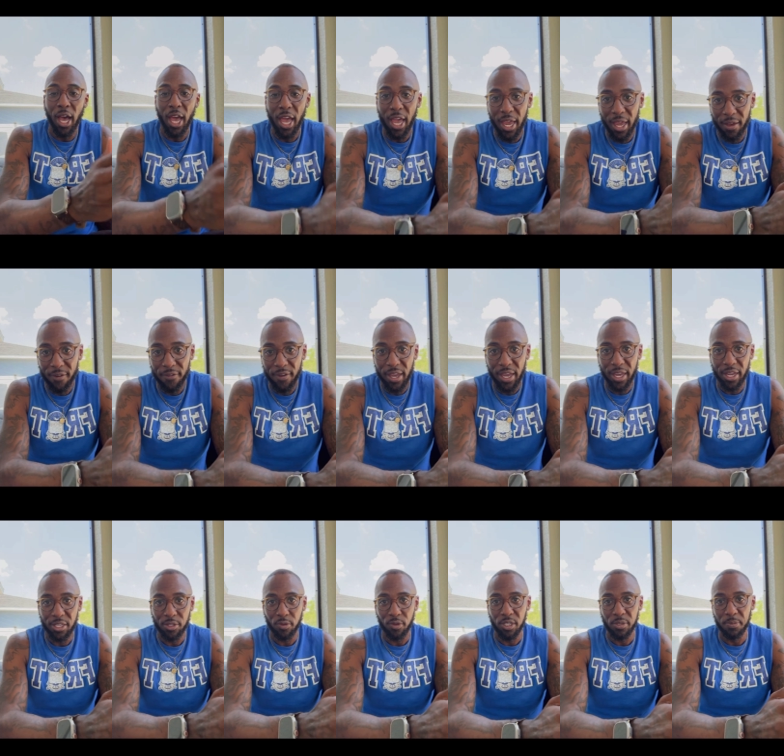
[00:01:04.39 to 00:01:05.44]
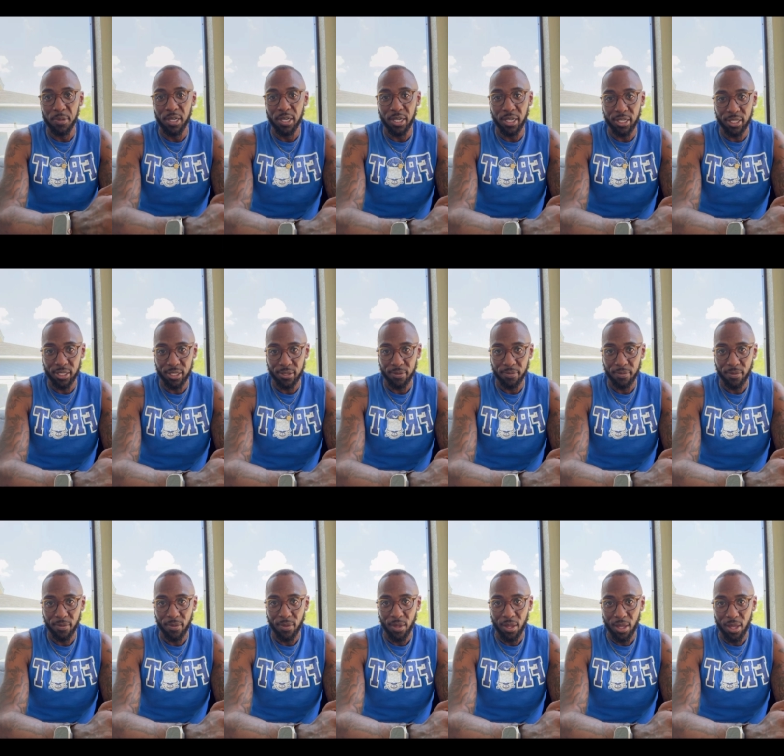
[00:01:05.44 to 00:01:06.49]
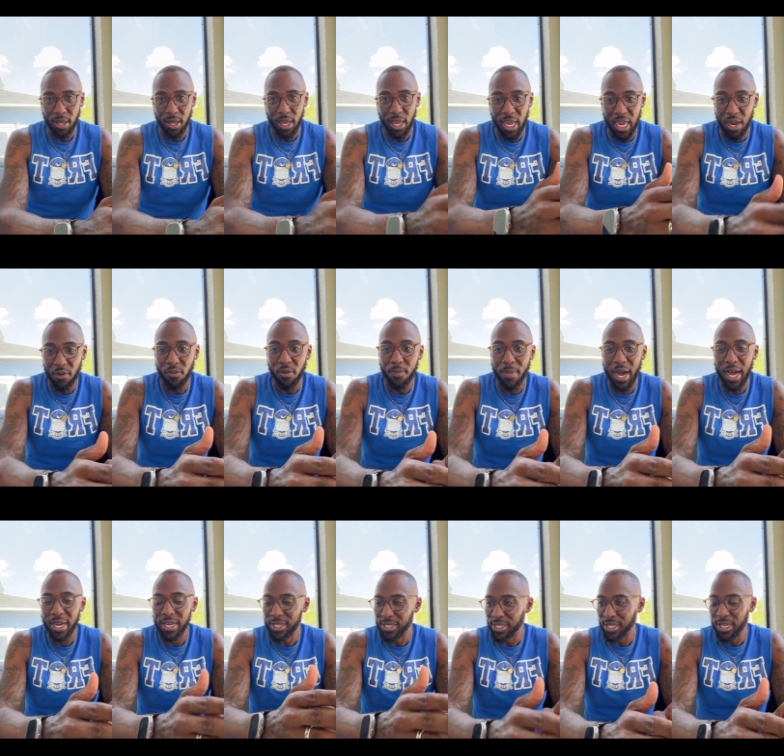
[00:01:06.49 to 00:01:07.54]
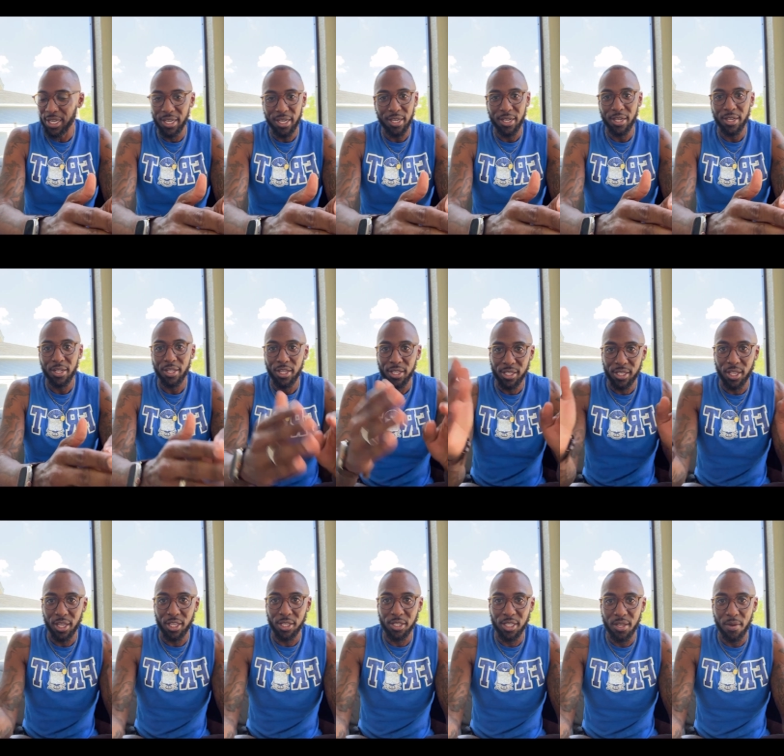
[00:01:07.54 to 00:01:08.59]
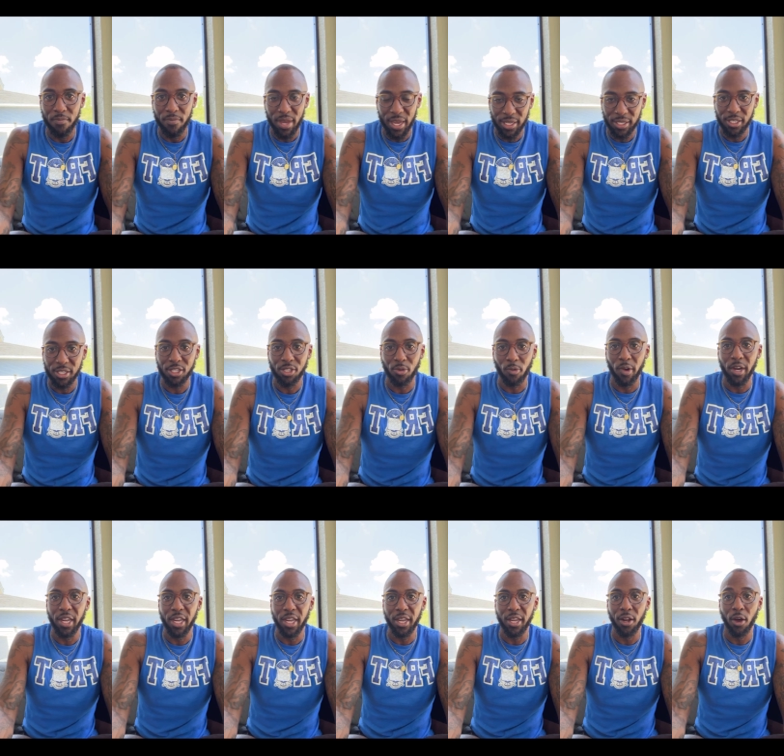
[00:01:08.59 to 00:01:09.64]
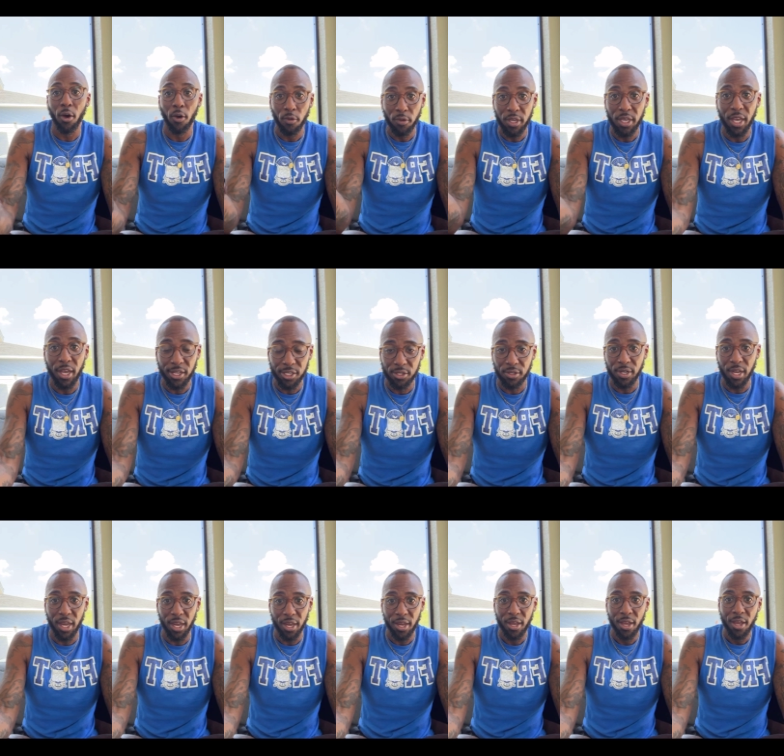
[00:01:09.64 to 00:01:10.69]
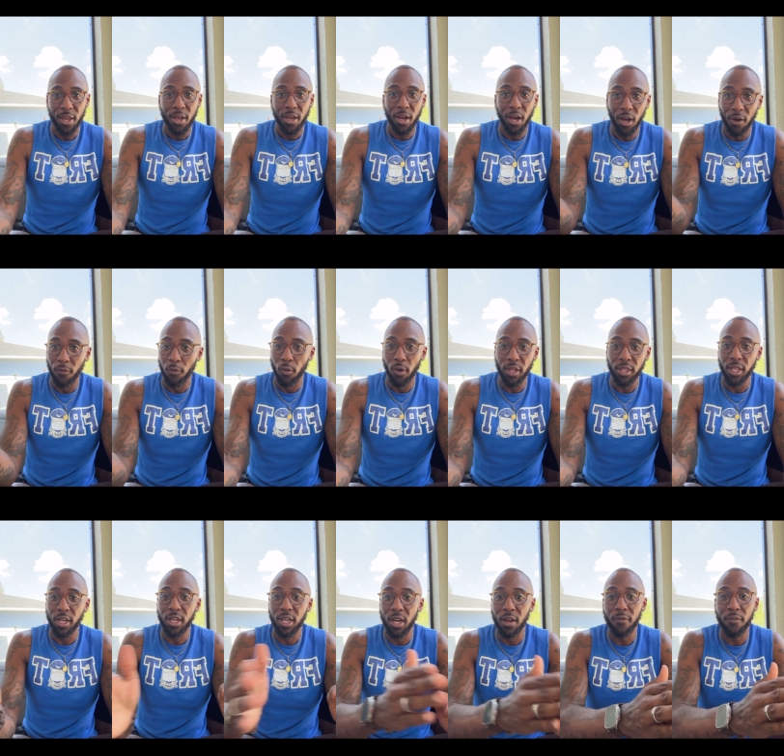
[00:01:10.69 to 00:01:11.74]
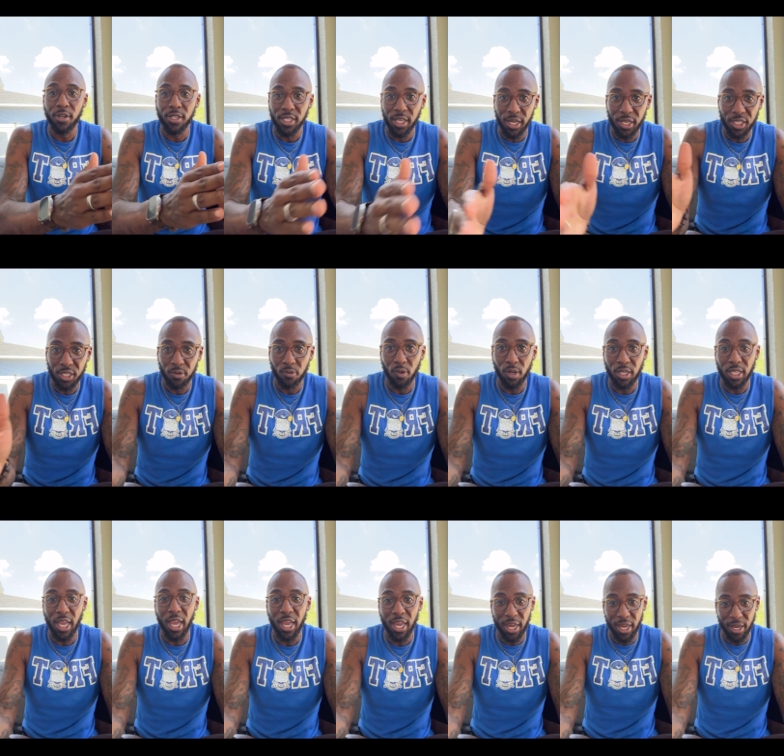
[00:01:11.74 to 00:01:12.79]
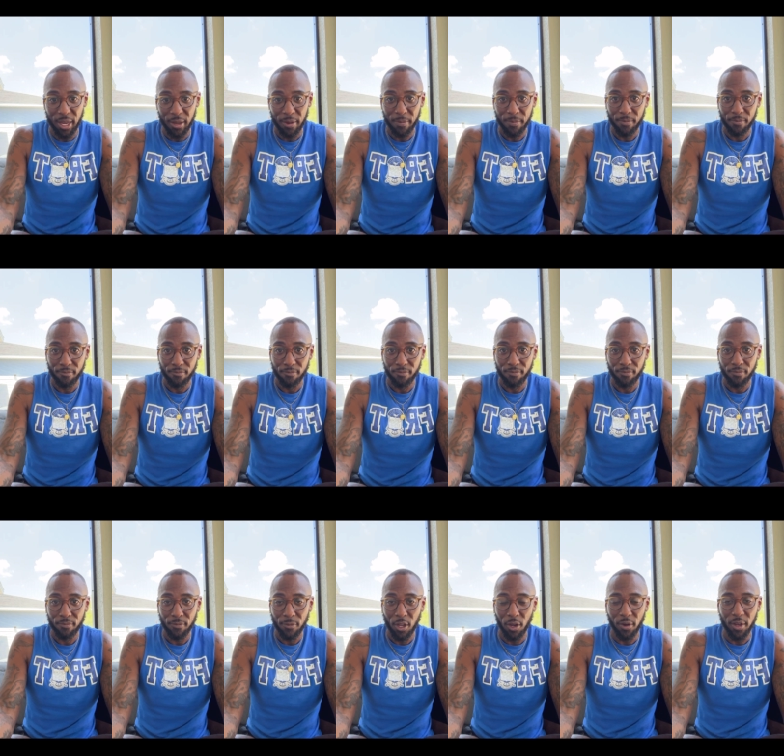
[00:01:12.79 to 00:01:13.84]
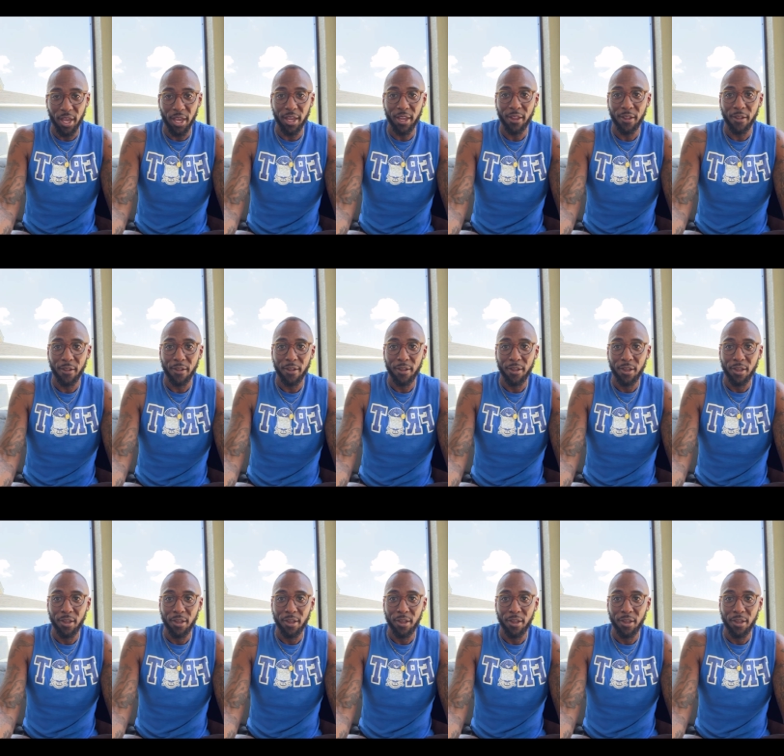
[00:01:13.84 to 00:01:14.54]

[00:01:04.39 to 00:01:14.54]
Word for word: a half-ass response everybody seen the, the, the message thread on yesterday of what the conversation was had okay